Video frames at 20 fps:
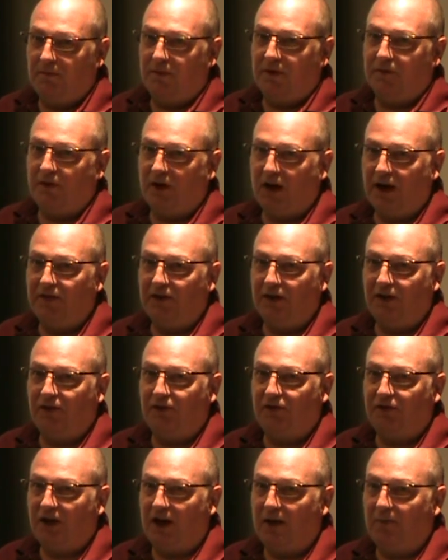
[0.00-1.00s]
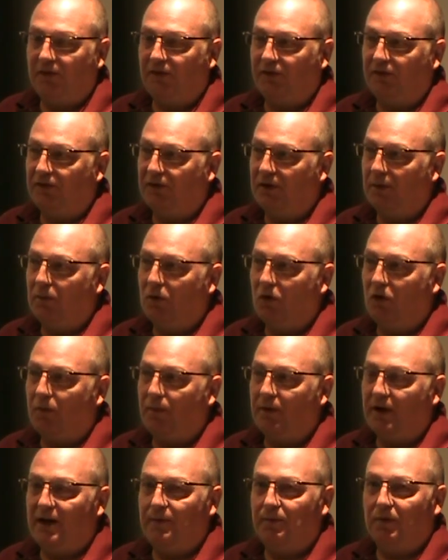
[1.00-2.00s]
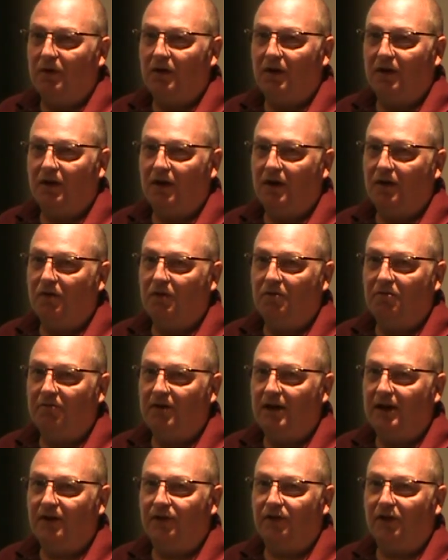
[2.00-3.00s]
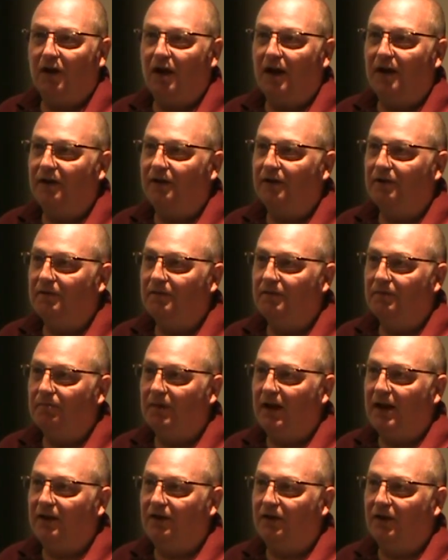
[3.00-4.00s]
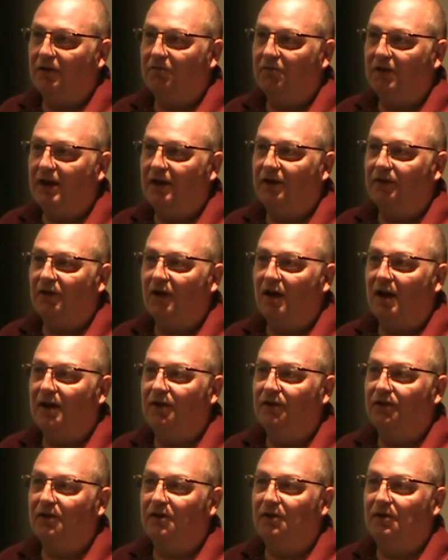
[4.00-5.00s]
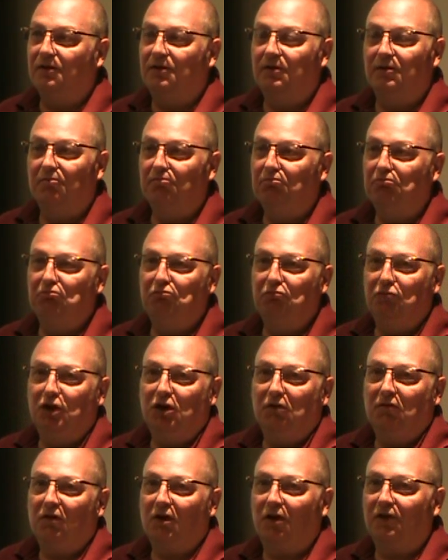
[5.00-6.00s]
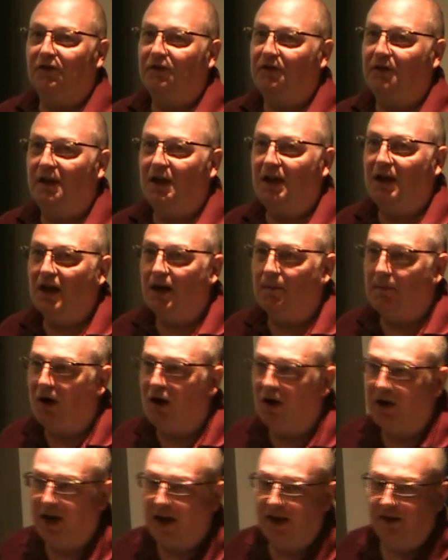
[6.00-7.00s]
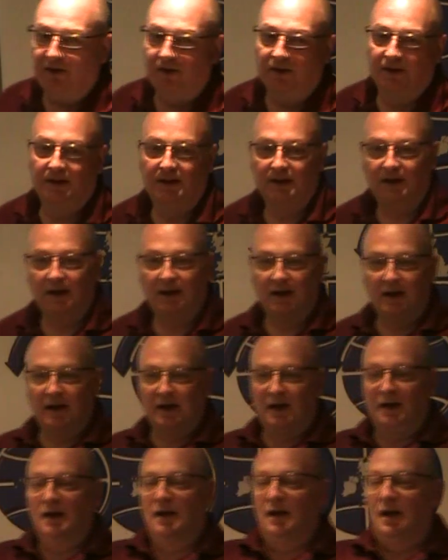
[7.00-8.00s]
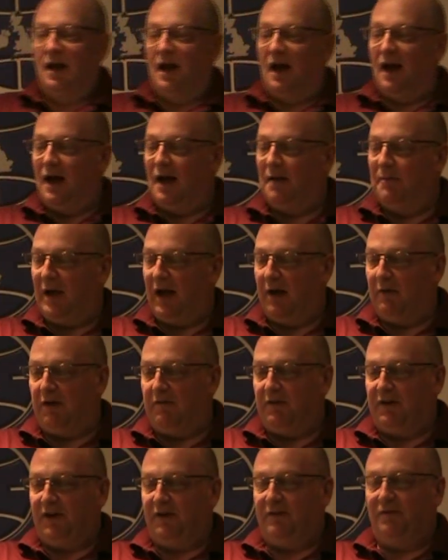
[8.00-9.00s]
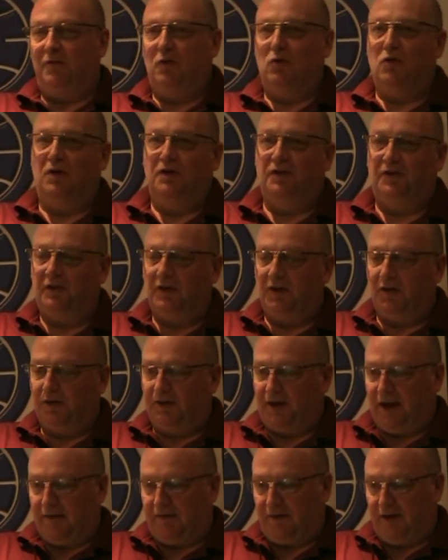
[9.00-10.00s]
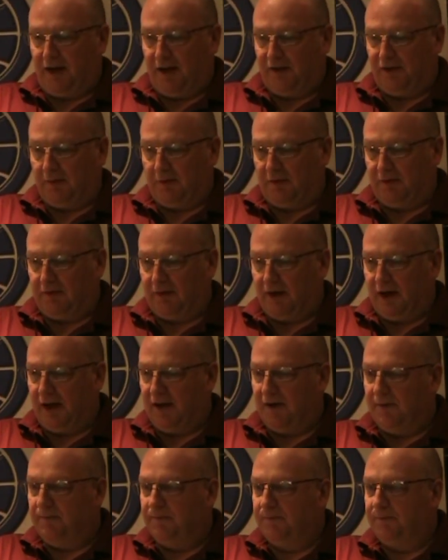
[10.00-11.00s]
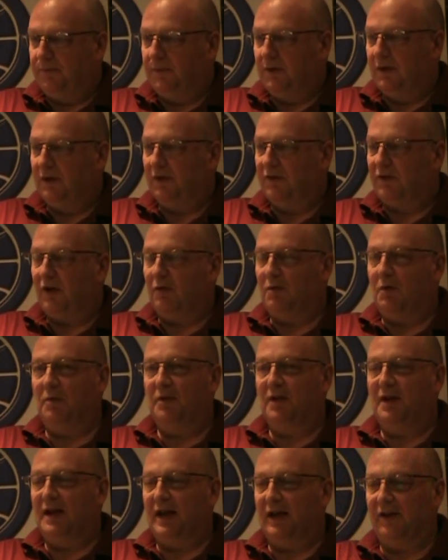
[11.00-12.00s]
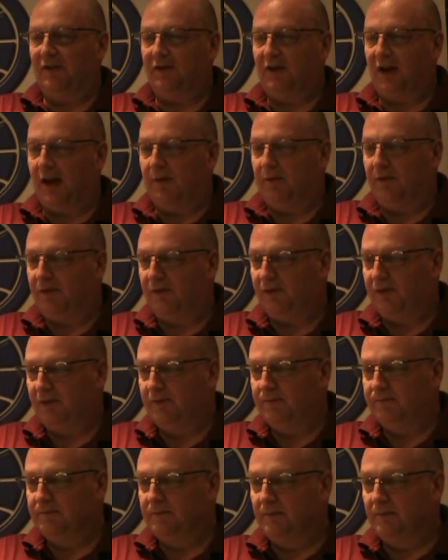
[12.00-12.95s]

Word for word: provide these chips, the more people are going to have redesigned, they've done redesigns, and you've lost the uh, market. Um, however, it did fall on, on deaf ears, I'm afraid. So what are the next steps?